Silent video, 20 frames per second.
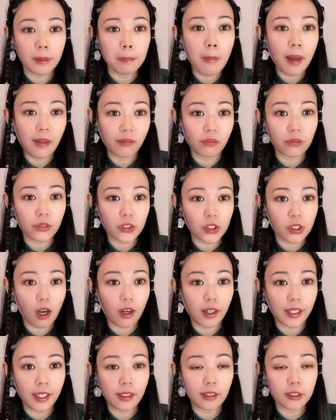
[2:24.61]
the months
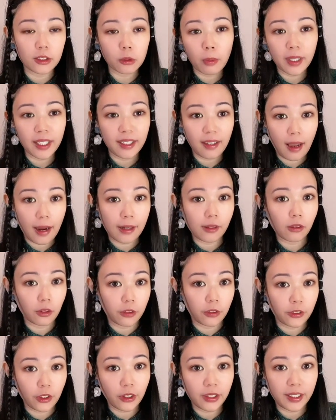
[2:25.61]
are either 29
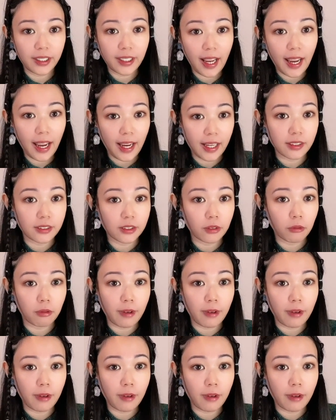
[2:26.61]
or 30 days,